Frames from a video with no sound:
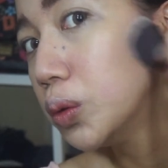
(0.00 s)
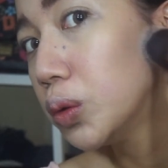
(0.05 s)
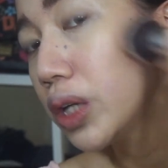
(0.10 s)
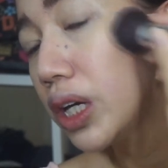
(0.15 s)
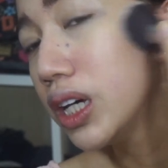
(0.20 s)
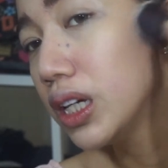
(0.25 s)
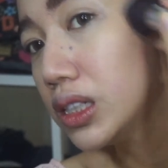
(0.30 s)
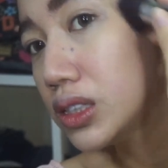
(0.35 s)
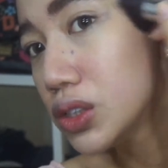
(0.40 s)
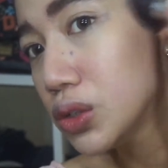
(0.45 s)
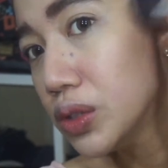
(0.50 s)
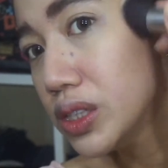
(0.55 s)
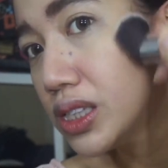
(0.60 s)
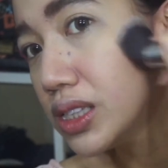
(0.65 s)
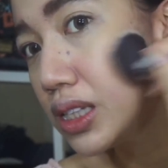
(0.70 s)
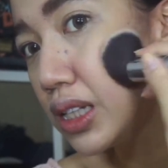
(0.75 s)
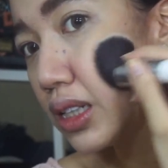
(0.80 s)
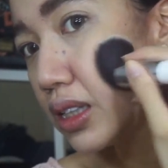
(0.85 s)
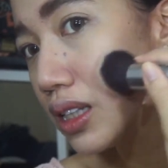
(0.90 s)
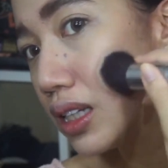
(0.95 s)
Okay, so
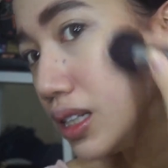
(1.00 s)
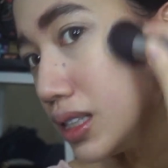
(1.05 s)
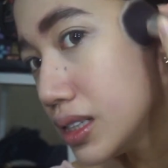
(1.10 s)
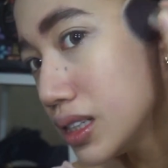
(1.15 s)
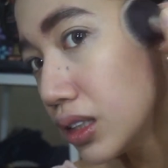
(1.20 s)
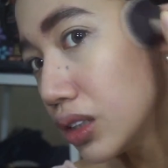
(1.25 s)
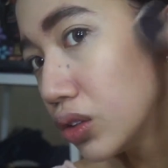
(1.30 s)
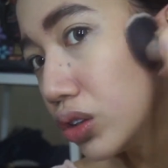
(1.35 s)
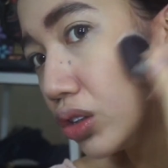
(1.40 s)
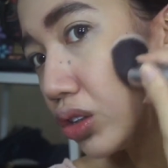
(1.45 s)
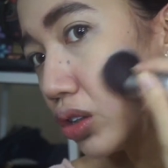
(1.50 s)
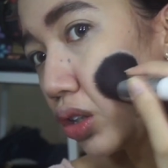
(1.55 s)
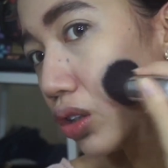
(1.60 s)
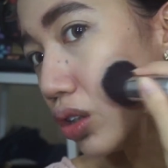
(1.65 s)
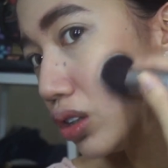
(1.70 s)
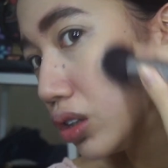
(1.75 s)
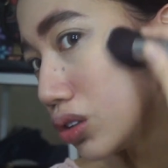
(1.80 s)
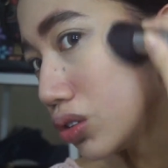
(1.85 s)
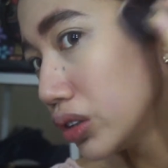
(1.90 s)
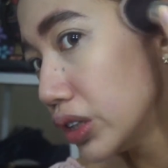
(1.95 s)
it is a good
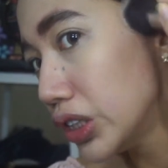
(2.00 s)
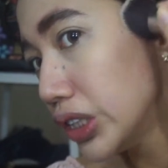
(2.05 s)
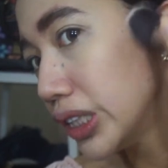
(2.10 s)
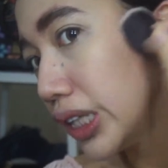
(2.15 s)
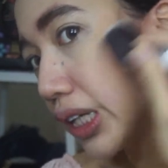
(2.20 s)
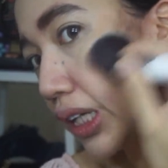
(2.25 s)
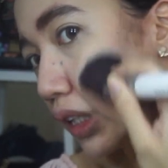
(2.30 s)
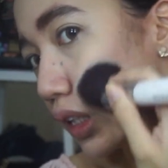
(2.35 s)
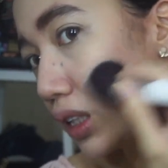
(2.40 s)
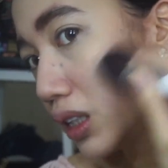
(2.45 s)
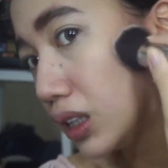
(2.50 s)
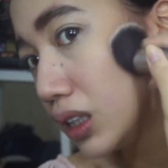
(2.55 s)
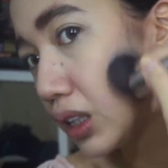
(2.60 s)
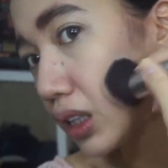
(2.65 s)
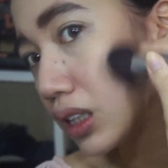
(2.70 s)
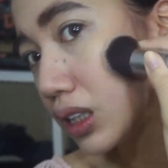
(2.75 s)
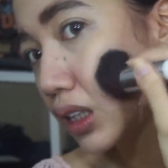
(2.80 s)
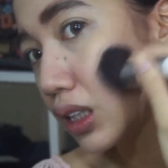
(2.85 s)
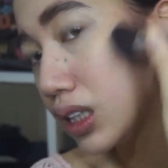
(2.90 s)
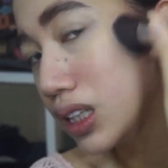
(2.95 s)
contour shade.
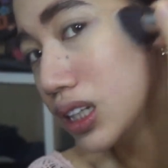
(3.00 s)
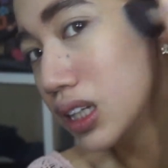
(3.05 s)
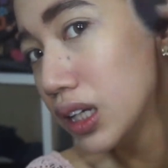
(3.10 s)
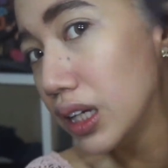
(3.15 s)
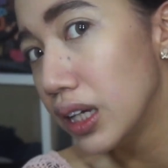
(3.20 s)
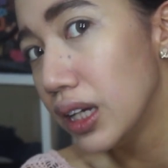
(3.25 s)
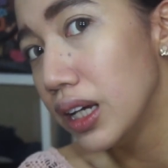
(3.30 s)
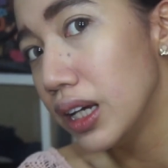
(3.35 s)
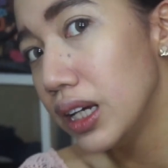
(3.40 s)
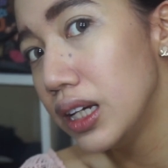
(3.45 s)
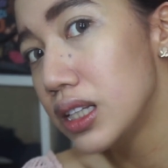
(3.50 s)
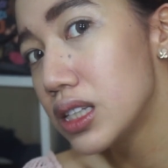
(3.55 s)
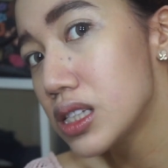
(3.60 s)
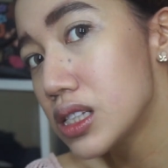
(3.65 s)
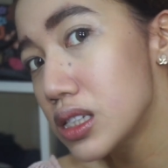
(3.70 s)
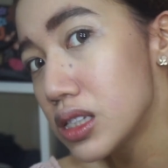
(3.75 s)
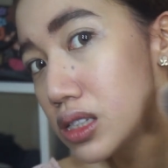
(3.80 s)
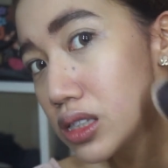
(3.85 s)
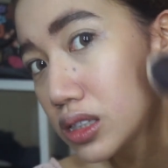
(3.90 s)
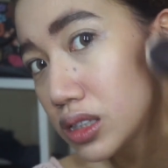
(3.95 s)

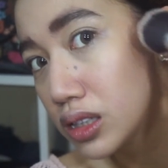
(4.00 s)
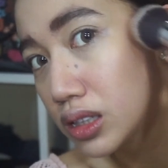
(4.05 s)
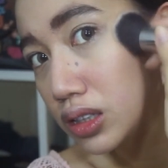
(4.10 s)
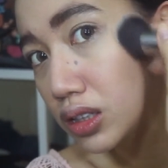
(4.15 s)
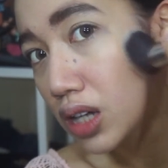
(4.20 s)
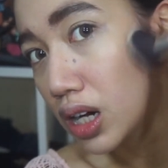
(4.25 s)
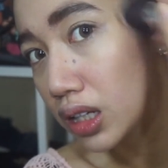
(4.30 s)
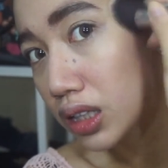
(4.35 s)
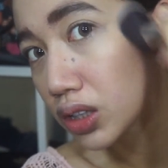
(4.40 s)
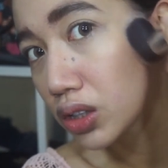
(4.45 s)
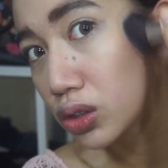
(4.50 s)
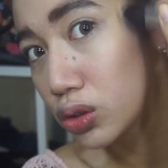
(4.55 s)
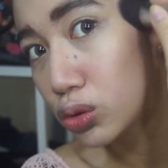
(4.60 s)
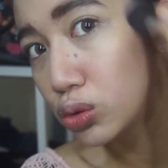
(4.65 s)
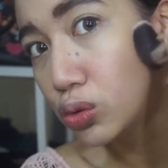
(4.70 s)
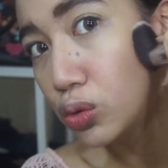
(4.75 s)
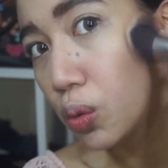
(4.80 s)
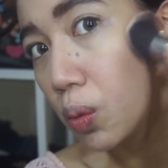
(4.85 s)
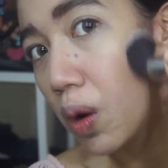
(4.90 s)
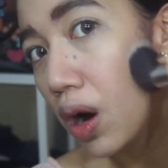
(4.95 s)
It's not
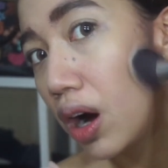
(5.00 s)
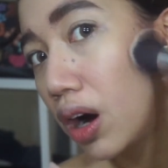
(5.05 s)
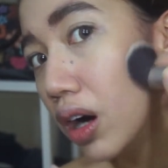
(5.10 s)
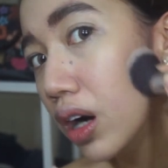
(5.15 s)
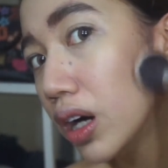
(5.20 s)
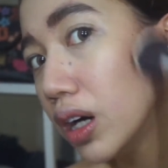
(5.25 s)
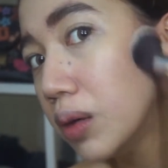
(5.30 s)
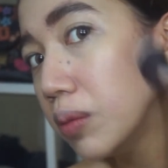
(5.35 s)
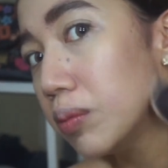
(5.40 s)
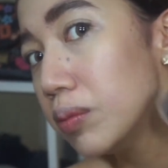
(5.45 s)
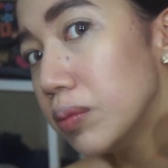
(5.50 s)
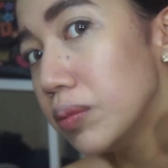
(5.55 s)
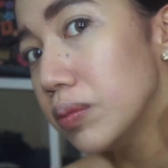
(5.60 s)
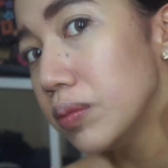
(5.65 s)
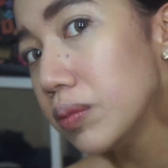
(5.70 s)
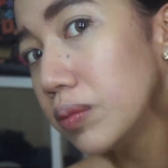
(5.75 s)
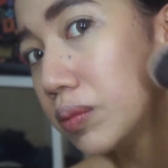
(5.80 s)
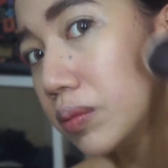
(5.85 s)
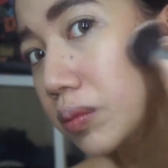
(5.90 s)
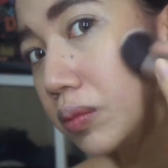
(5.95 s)
too
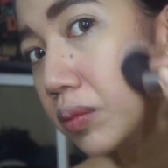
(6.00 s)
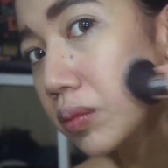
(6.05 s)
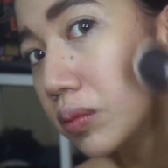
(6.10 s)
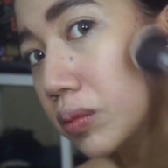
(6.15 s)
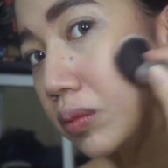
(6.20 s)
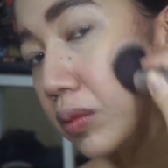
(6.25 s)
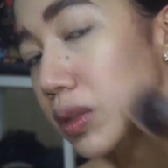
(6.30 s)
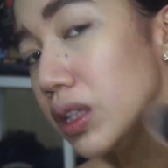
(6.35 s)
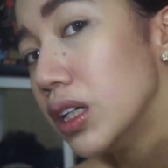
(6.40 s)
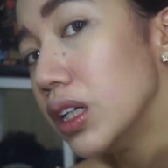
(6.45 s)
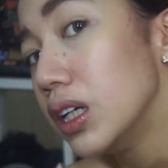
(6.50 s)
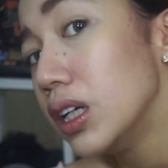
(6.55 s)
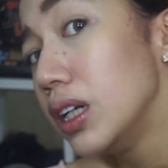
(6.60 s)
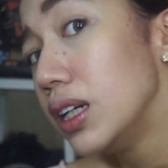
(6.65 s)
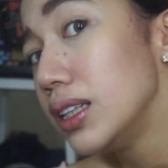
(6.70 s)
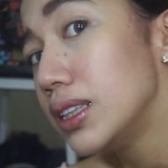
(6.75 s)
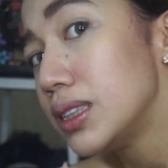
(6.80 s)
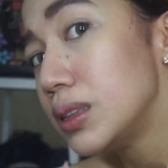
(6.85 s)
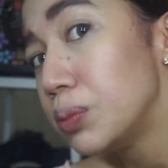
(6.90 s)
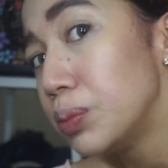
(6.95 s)
warm.
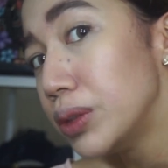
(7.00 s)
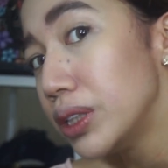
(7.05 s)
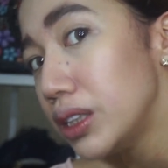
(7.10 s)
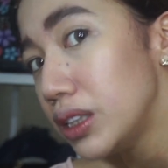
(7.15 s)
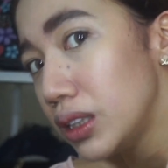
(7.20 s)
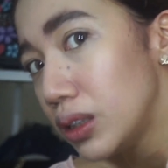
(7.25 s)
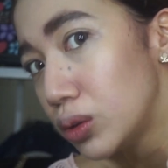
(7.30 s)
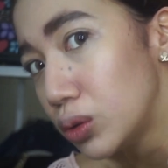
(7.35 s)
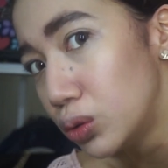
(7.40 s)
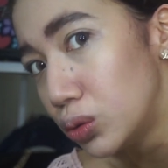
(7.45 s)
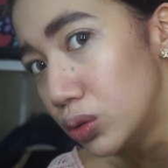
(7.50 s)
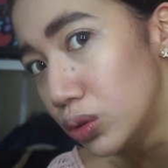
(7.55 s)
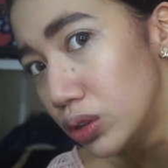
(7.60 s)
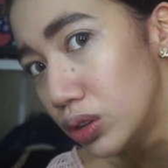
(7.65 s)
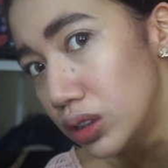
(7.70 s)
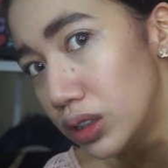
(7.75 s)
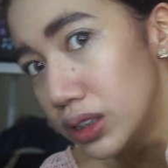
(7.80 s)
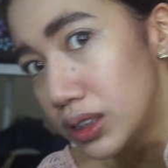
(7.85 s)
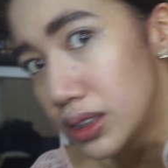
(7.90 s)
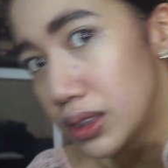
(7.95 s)
It's pretty
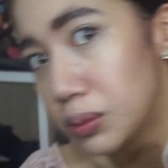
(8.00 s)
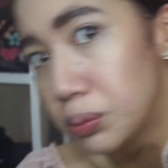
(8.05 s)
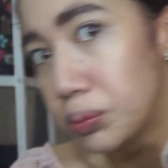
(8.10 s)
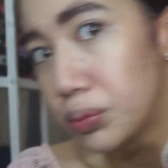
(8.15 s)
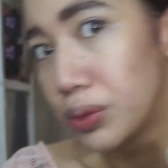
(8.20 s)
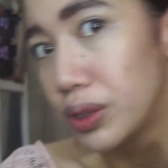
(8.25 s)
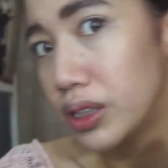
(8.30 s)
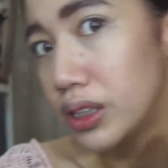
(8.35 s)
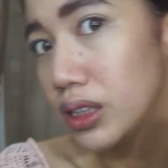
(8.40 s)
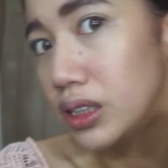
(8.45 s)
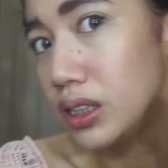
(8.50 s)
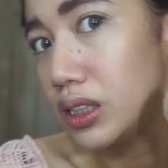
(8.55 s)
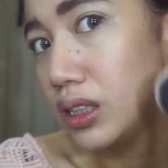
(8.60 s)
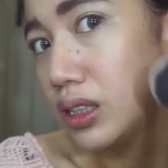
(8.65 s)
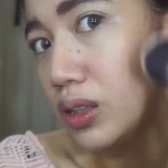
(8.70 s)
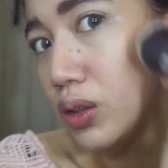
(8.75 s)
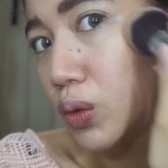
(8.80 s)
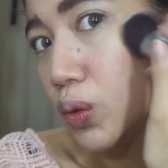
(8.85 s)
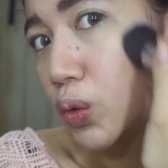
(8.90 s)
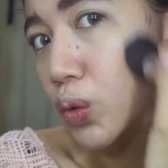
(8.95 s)
cool. It's a
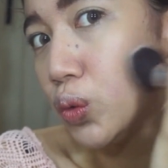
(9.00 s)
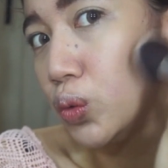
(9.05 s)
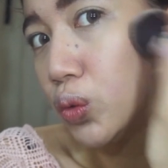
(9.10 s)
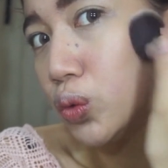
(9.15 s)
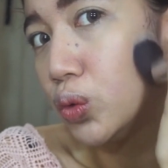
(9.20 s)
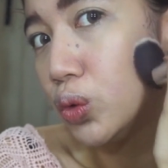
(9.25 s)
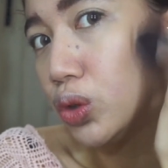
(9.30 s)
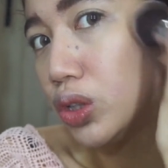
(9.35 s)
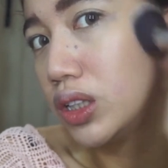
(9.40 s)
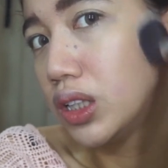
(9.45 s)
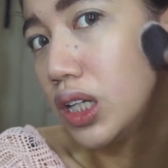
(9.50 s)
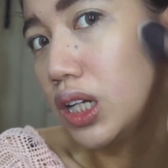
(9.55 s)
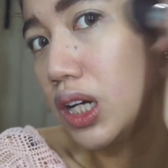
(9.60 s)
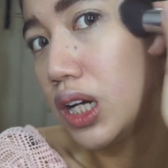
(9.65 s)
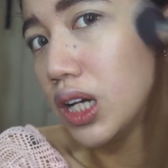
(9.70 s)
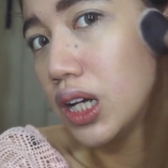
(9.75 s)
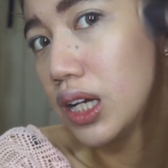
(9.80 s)
pretty cool